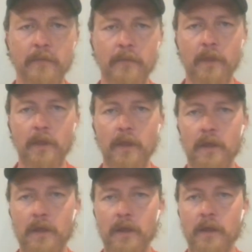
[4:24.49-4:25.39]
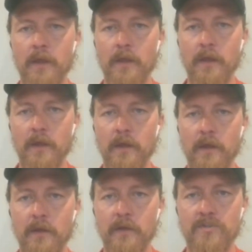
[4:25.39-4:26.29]
And this one,
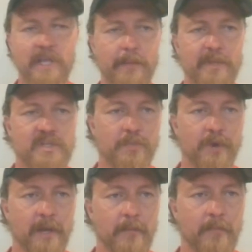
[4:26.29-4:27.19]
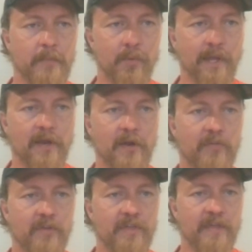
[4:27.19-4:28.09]
just give me the spread. We're not
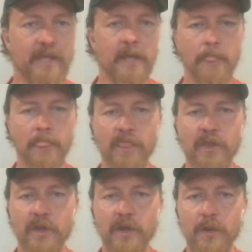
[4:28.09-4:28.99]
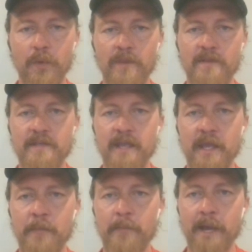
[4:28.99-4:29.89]
going to overthink it. They're going to win this
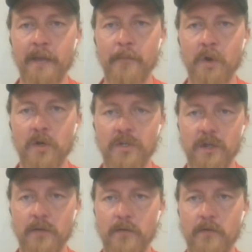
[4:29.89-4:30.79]
game by margin.